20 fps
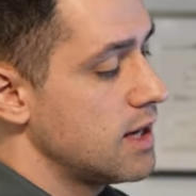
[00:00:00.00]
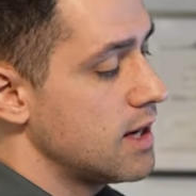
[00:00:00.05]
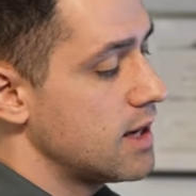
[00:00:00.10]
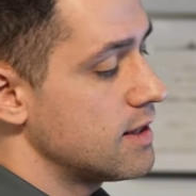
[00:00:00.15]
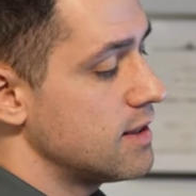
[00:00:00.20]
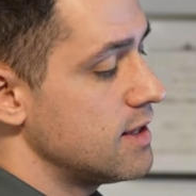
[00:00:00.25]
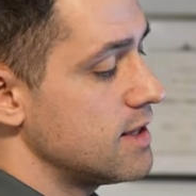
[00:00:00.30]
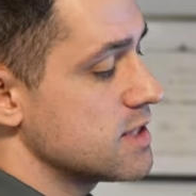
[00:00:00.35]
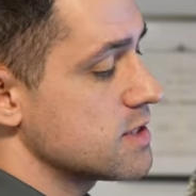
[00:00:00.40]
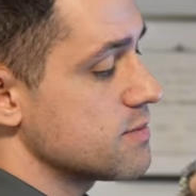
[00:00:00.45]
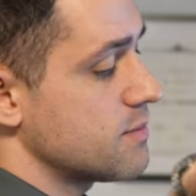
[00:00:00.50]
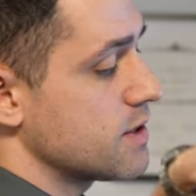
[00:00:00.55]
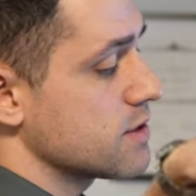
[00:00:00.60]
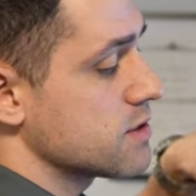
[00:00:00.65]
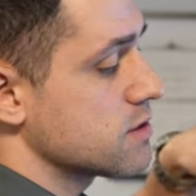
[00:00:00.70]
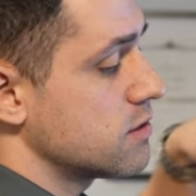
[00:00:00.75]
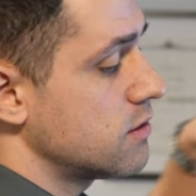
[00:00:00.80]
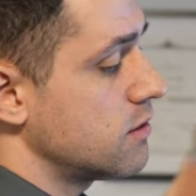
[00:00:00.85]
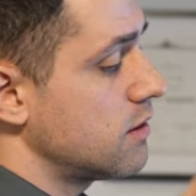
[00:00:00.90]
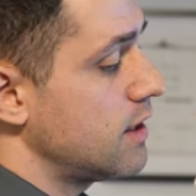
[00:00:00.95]
and this
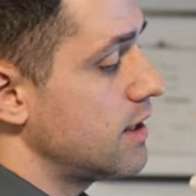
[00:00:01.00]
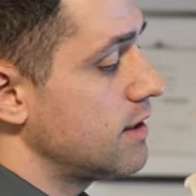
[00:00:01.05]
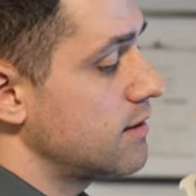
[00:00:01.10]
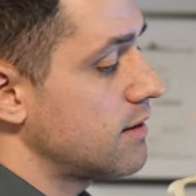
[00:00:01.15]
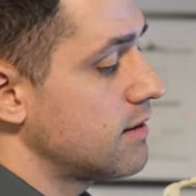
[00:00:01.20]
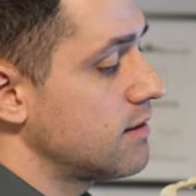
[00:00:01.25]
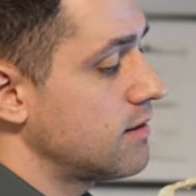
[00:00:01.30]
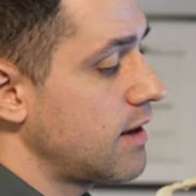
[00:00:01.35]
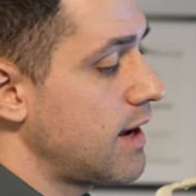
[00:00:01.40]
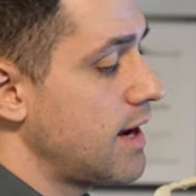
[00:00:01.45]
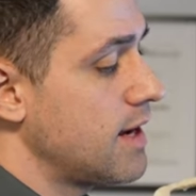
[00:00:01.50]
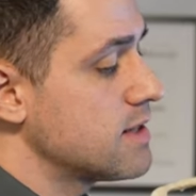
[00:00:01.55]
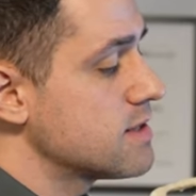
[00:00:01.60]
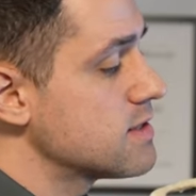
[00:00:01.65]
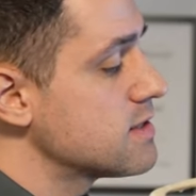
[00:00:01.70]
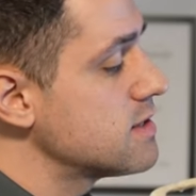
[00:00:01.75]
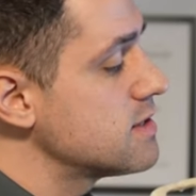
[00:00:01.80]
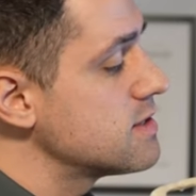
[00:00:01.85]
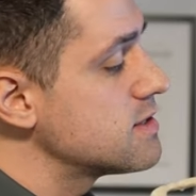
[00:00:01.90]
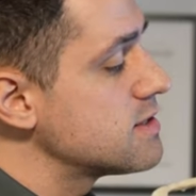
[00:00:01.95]
muscle it
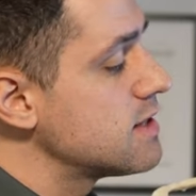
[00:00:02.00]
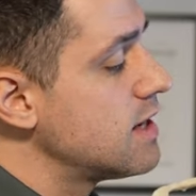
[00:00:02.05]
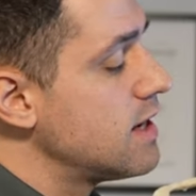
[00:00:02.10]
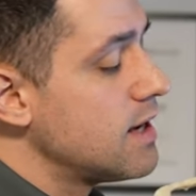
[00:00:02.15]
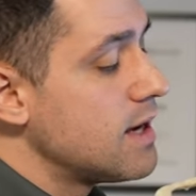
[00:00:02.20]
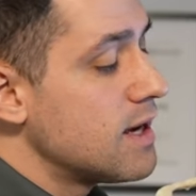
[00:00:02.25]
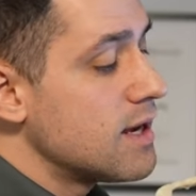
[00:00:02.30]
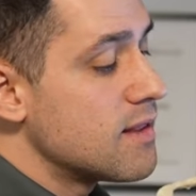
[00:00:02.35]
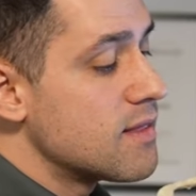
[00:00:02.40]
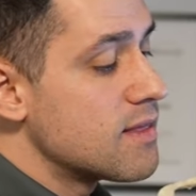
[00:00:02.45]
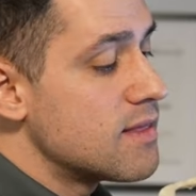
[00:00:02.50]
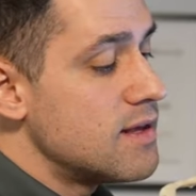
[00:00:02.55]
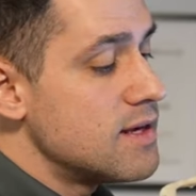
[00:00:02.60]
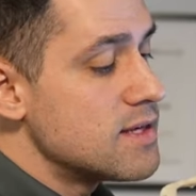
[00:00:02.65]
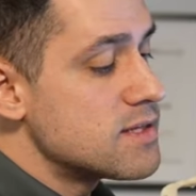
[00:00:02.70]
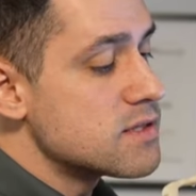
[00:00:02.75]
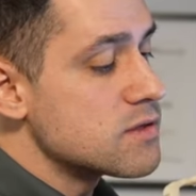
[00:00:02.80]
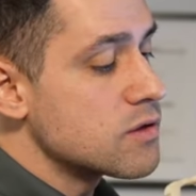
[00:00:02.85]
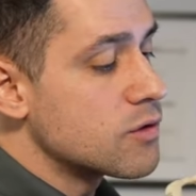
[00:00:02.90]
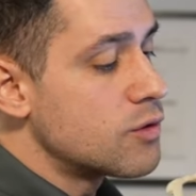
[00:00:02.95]
attaches in
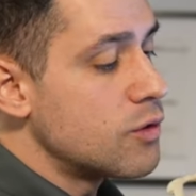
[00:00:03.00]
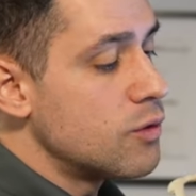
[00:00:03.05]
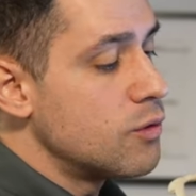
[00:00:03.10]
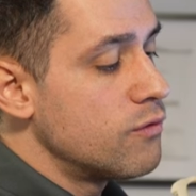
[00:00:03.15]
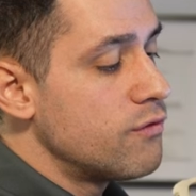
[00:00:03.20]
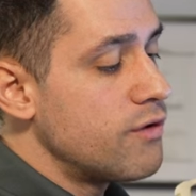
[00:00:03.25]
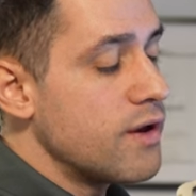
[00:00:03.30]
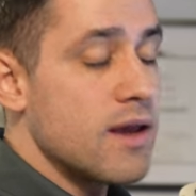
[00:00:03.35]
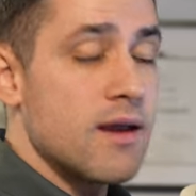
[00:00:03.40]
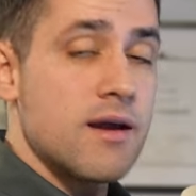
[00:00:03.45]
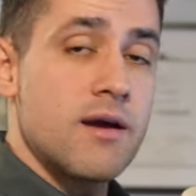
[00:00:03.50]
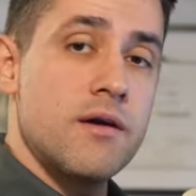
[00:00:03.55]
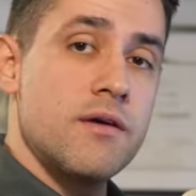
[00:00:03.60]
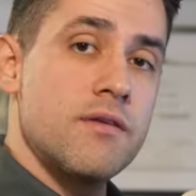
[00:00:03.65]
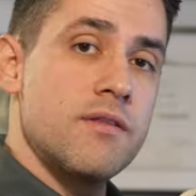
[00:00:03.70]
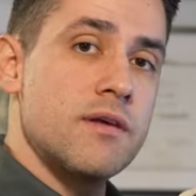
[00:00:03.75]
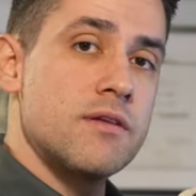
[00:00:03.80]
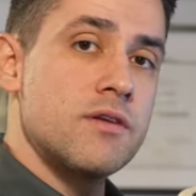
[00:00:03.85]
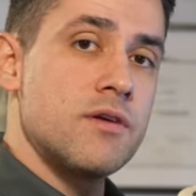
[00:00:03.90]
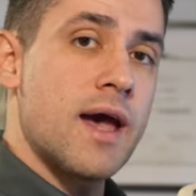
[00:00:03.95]
this groove here
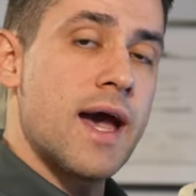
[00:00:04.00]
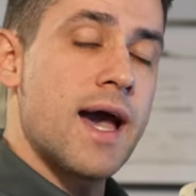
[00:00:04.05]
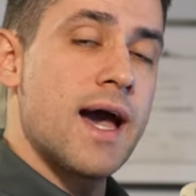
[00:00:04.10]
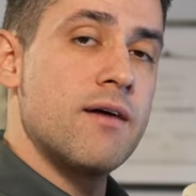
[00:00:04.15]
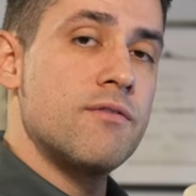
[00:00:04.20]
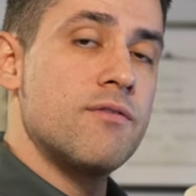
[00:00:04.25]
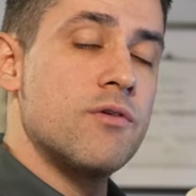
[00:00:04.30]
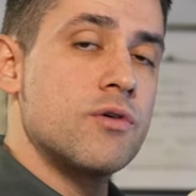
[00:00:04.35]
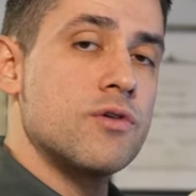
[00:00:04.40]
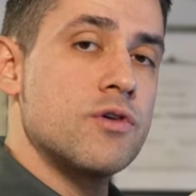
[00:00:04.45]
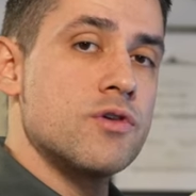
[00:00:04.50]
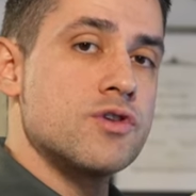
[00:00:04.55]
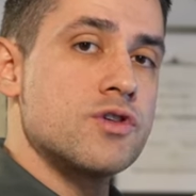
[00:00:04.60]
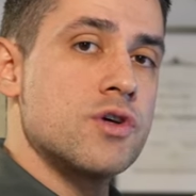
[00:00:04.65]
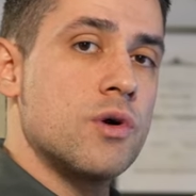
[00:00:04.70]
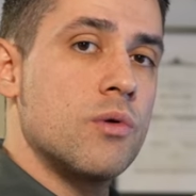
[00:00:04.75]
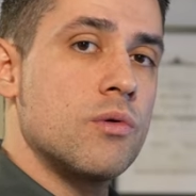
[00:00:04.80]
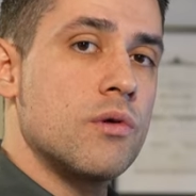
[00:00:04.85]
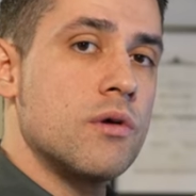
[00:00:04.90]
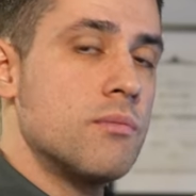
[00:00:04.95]
that you have on your
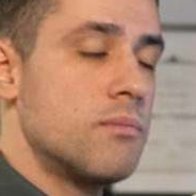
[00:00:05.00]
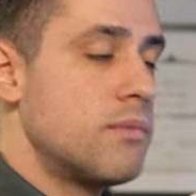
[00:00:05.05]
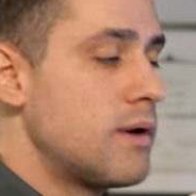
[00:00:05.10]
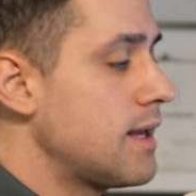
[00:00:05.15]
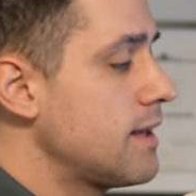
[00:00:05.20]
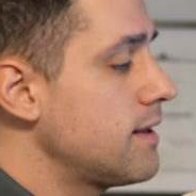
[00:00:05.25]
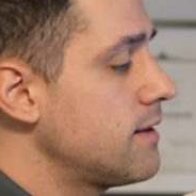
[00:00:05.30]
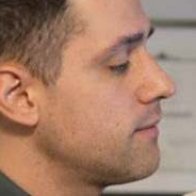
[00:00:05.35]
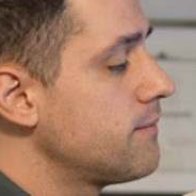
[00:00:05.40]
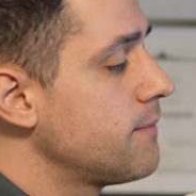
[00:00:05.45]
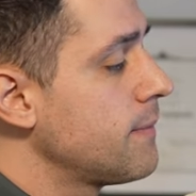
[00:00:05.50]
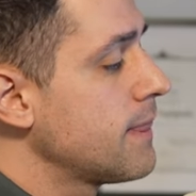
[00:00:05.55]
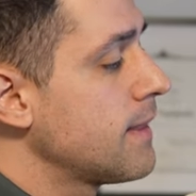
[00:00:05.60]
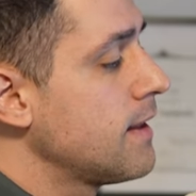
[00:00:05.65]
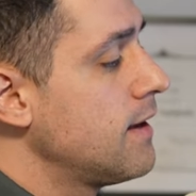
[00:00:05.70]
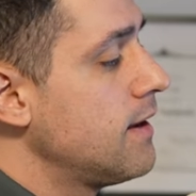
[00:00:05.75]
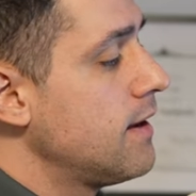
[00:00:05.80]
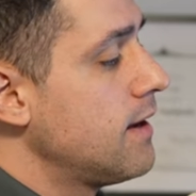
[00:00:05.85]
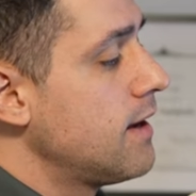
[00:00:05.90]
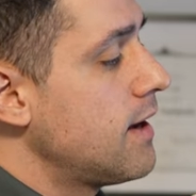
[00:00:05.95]
shoulder blade
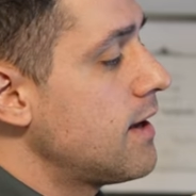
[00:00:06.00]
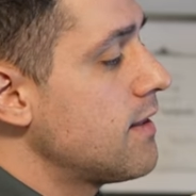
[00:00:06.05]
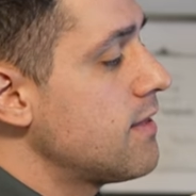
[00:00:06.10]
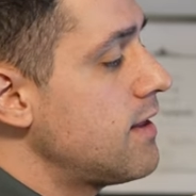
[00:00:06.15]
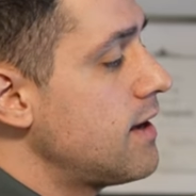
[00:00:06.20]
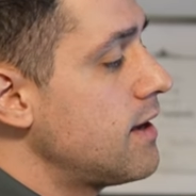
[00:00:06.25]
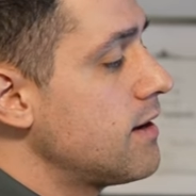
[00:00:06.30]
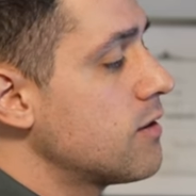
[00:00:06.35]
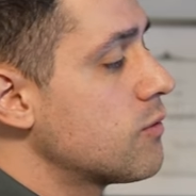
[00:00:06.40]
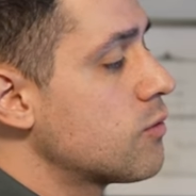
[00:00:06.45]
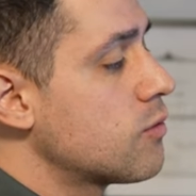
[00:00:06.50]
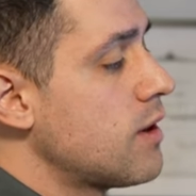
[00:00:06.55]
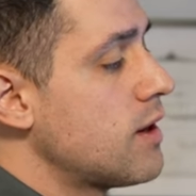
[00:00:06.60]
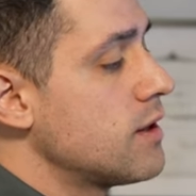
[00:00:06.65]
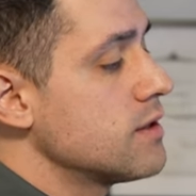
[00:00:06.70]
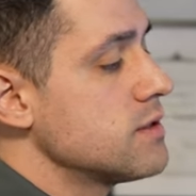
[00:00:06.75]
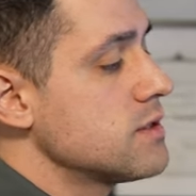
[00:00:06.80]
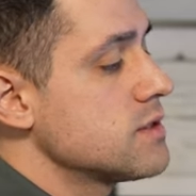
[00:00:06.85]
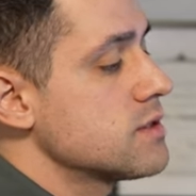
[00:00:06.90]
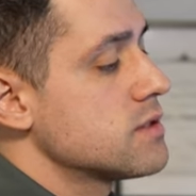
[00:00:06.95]
and then it
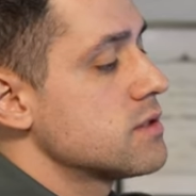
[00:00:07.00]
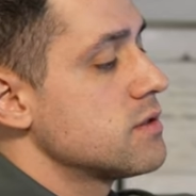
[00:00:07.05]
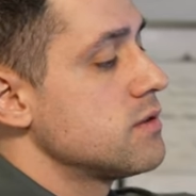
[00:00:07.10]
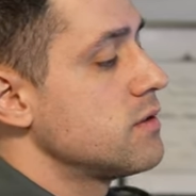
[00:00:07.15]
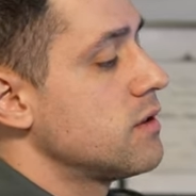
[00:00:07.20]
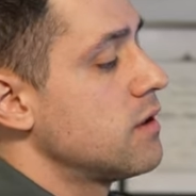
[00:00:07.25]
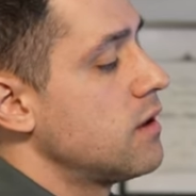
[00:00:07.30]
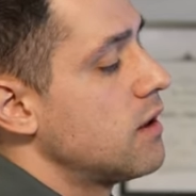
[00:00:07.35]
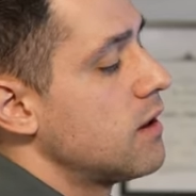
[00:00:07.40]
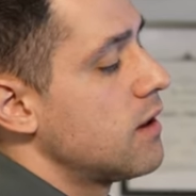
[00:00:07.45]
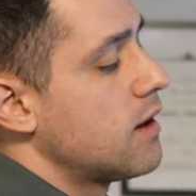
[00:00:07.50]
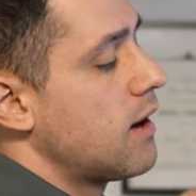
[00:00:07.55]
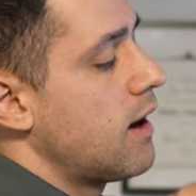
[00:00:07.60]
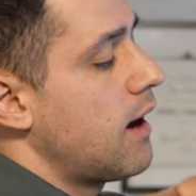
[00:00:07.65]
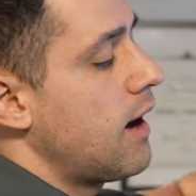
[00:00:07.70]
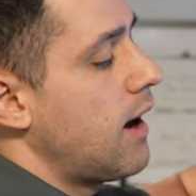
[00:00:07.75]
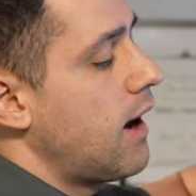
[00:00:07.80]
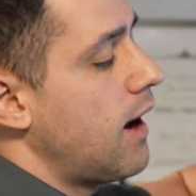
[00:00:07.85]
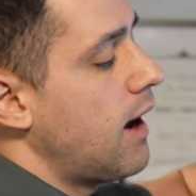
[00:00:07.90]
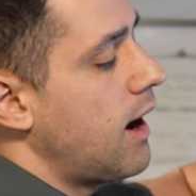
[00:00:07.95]
runs
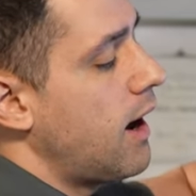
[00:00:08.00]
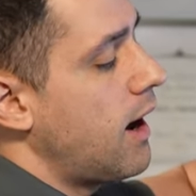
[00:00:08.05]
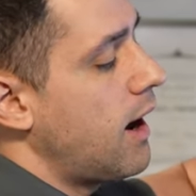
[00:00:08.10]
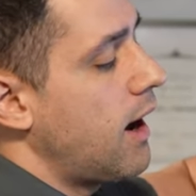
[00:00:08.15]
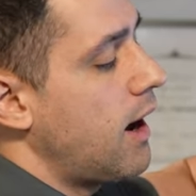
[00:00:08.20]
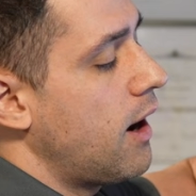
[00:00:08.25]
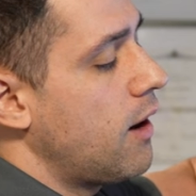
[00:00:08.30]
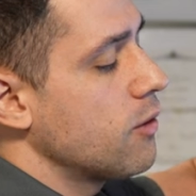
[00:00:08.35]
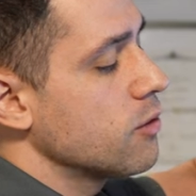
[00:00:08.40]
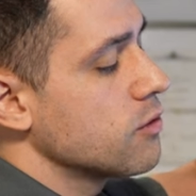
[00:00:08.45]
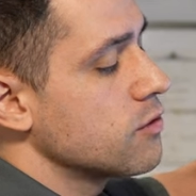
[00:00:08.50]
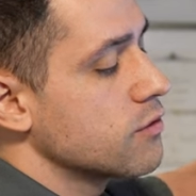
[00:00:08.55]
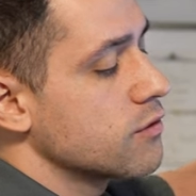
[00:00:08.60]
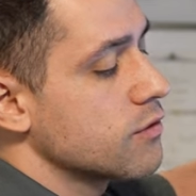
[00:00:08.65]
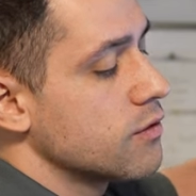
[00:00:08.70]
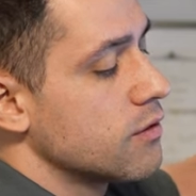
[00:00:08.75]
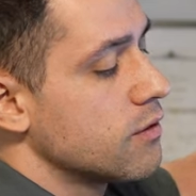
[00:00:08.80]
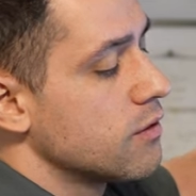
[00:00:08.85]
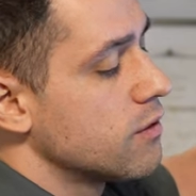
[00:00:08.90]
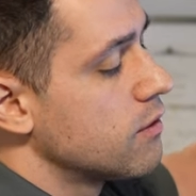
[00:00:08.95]
out